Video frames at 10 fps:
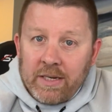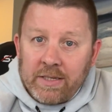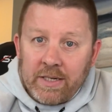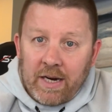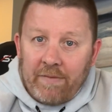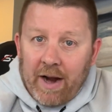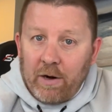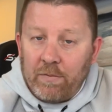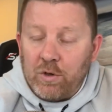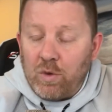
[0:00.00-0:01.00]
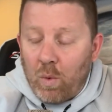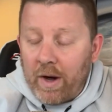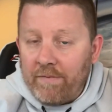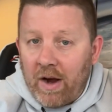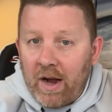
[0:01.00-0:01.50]
since I've had over
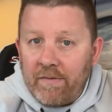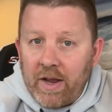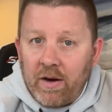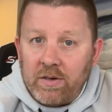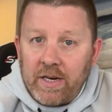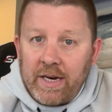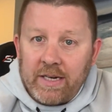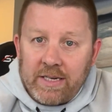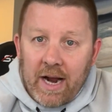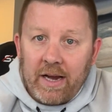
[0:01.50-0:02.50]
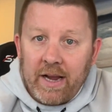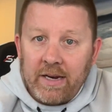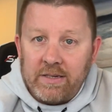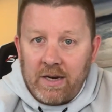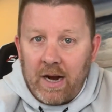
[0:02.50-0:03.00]
25 years in tech
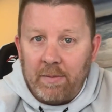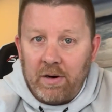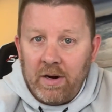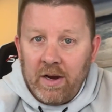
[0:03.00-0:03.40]
and cyber.